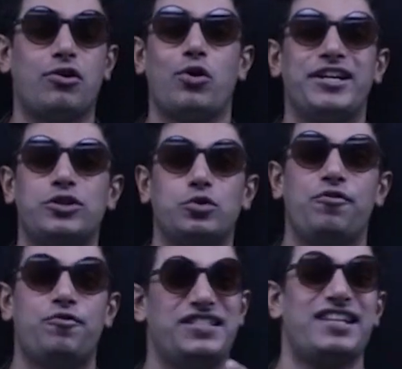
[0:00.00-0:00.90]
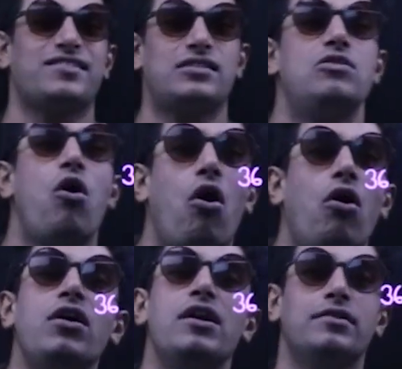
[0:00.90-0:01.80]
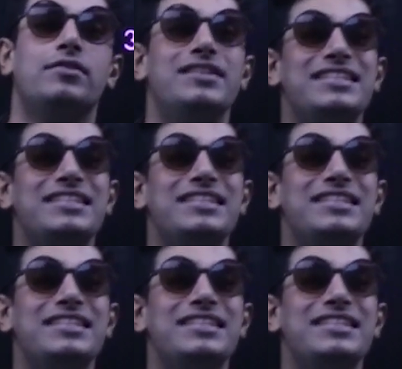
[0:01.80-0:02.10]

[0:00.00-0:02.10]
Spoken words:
according to the physics law, the